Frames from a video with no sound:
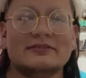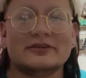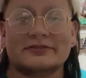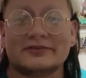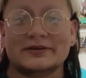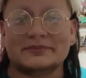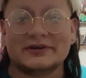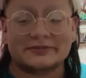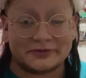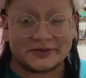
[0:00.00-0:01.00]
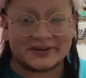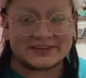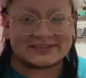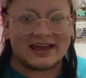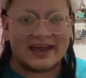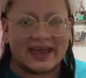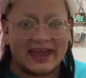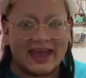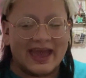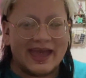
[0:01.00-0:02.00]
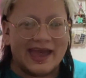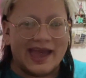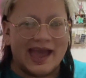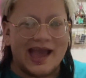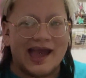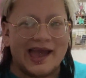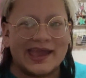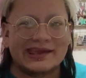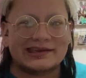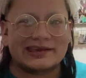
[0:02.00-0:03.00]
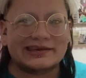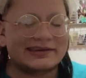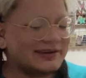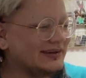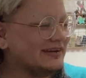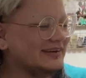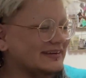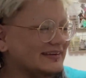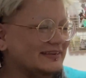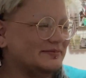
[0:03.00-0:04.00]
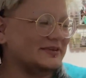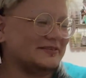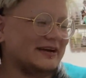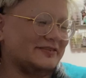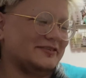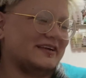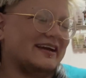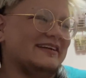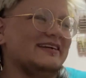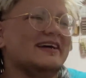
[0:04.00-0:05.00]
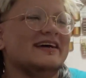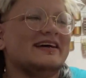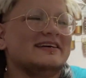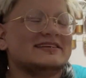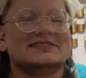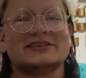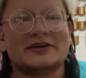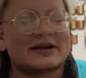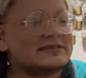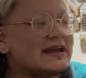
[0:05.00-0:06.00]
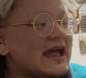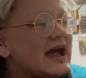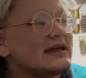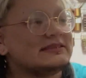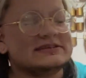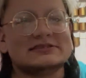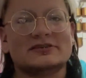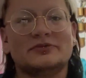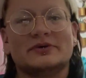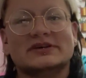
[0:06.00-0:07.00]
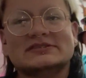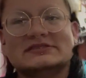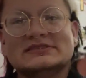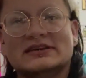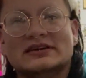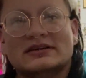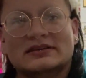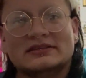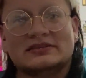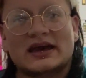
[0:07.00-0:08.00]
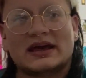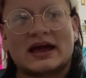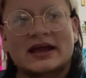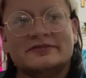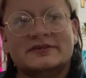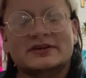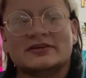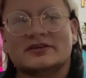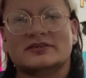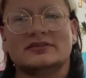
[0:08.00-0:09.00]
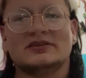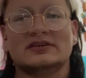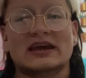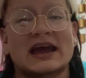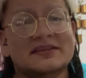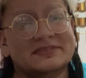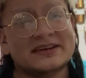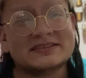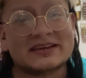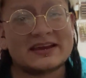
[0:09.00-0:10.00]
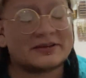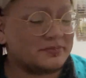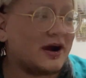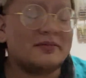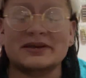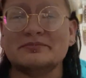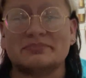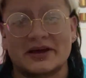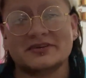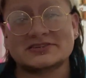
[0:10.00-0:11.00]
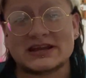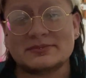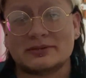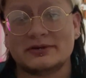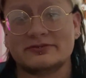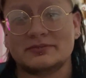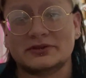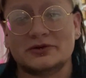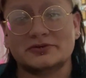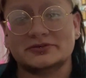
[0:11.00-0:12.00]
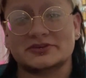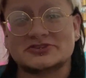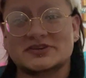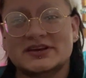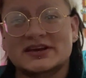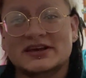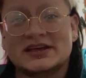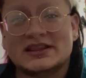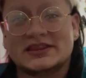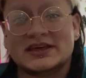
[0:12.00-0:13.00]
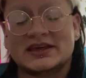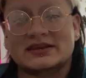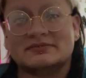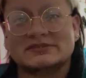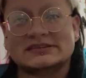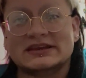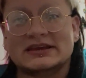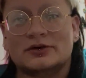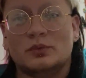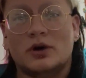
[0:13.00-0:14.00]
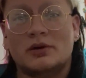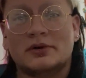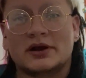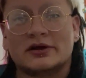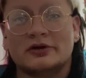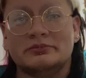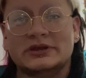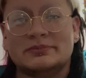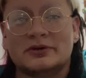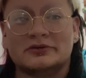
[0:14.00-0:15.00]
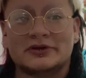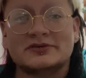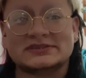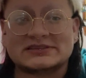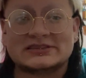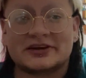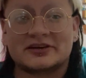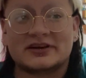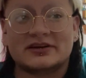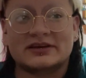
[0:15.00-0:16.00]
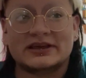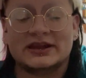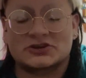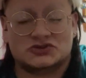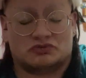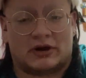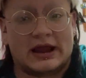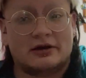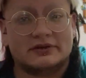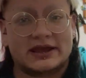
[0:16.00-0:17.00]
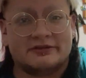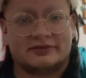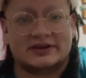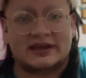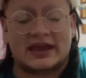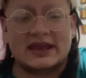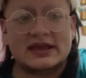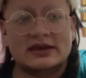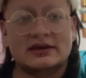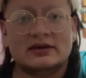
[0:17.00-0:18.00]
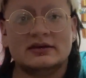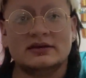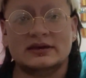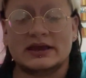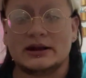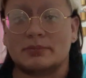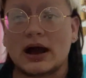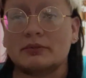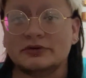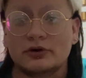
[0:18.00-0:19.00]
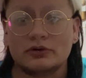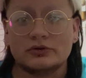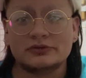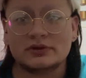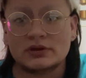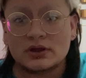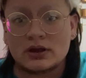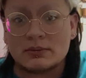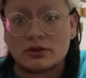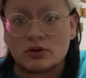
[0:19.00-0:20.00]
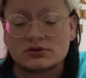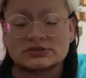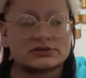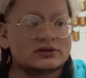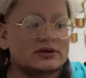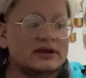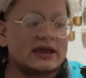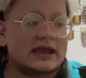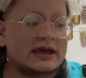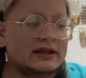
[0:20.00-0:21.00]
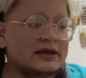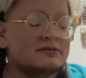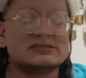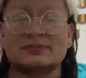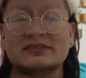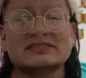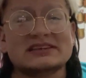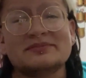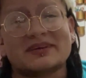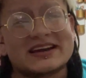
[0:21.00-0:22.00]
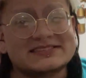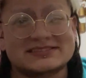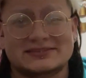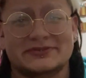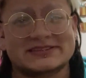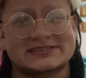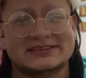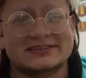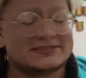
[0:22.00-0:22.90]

You're from Florida. It's Hi. The rabbits were Hi. So, and they had these little ones that I figured at the end of the day, they're probably in better shape coming from a local nursery than sitting in a Walmart, Home Depot, Lowe's, etc., getting drowned every day in a pot with no holes. And it was about the same price as the ones there.